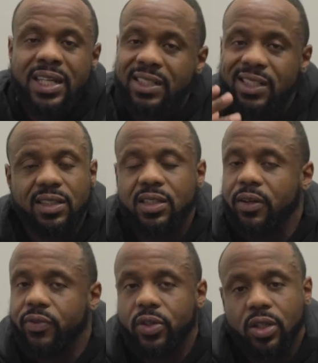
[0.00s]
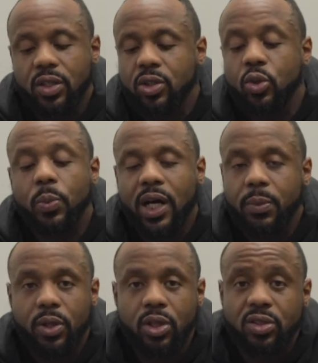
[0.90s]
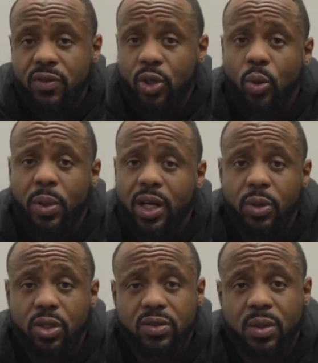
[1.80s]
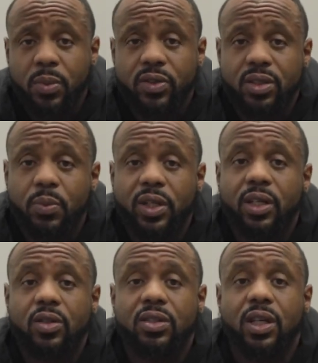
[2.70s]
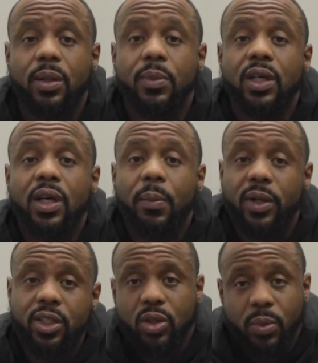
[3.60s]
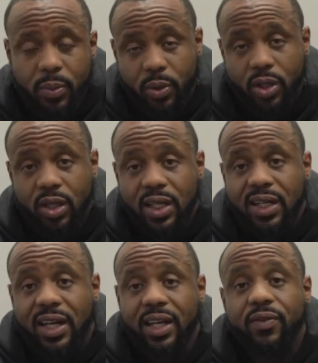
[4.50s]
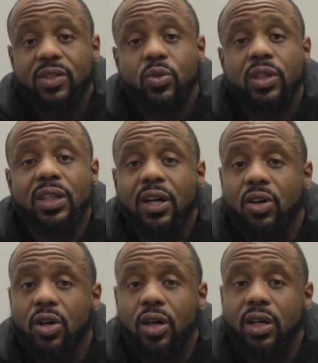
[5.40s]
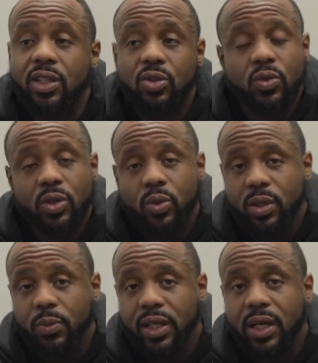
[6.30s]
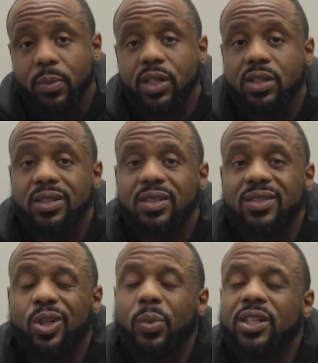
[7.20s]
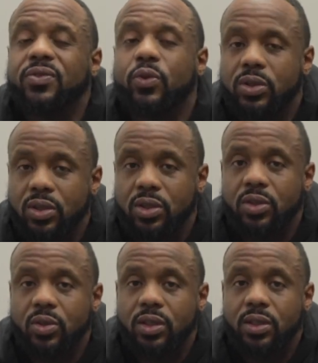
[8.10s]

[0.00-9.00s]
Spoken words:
Just a tip for new bodybuilders, even old bodybuilders. Some of us complain all the time. But just remember, like, if it's really that hard and you really want to complain that much, nobody's forcing you to do it.